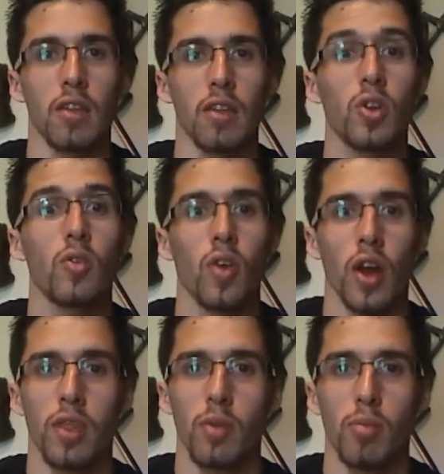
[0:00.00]
so far
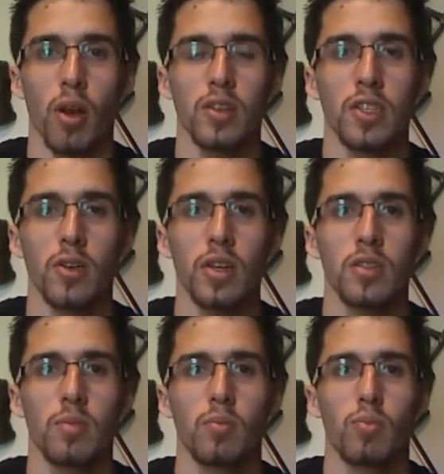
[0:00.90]
a three-part
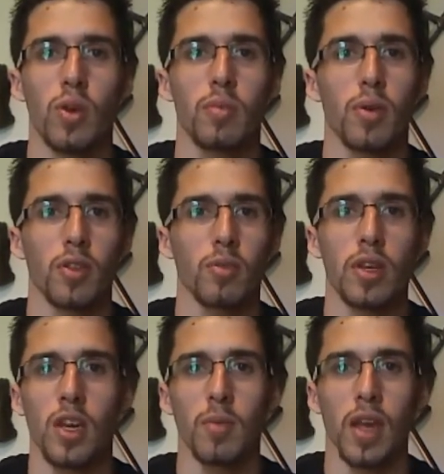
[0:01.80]
series, with Book
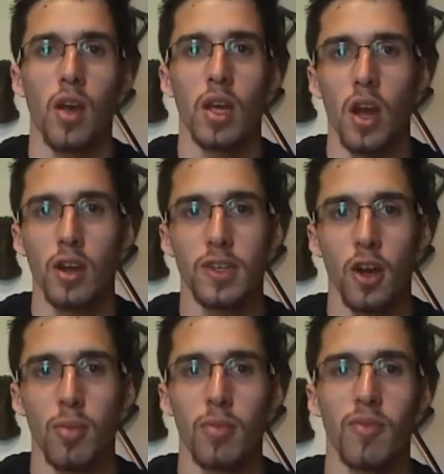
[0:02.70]
3 coming out in
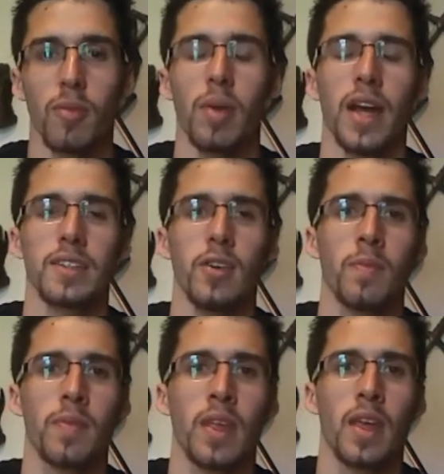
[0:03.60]
October from Paizo,
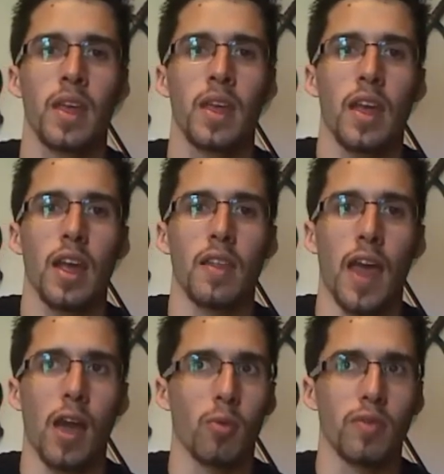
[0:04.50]
and
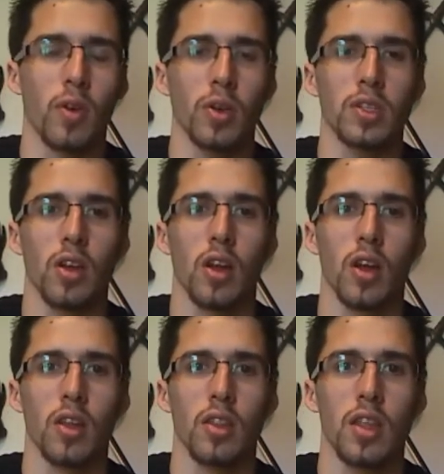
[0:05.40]
that will focus
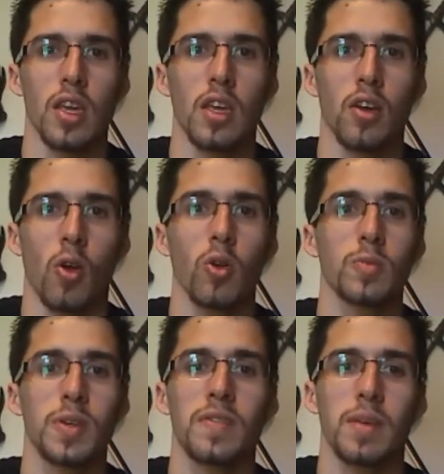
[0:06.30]
on the
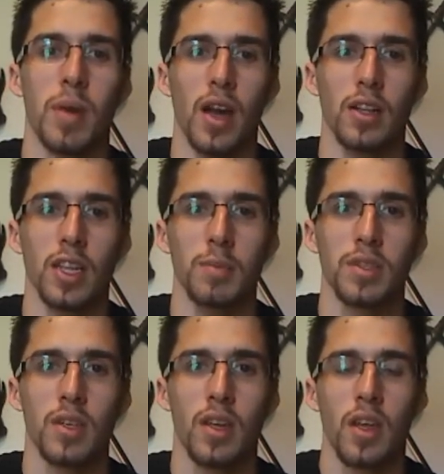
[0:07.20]
Horsemen of the Apocalypse.
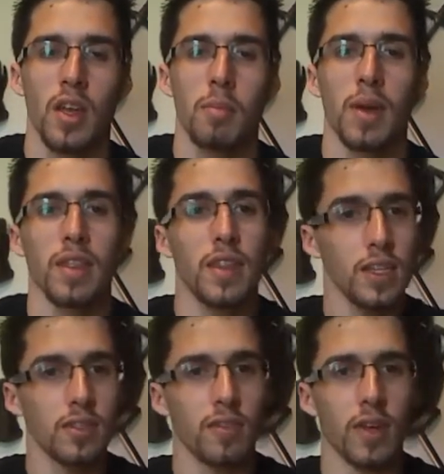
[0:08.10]
But
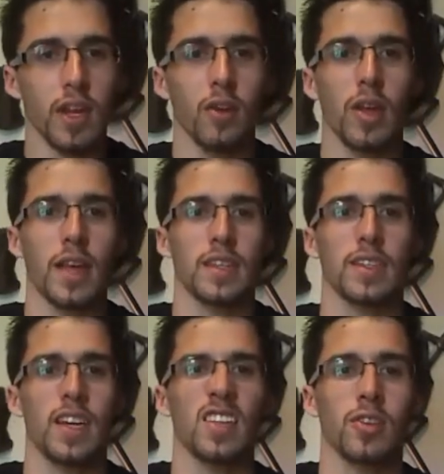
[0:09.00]
this video, as I
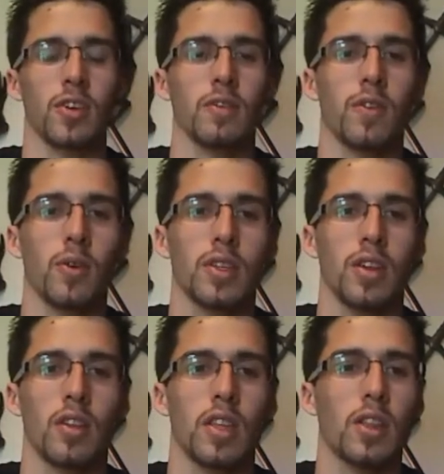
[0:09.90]
said, is going to focus
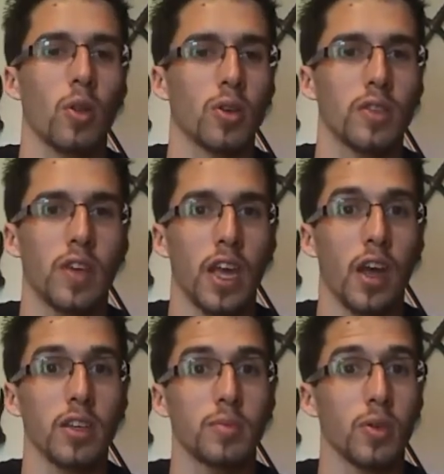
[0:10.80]
on the Lords of
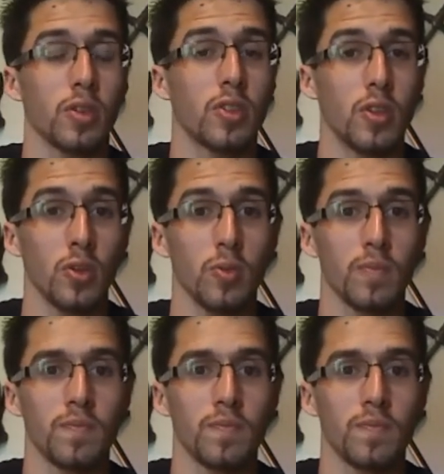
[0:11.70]
Chaos Book 2.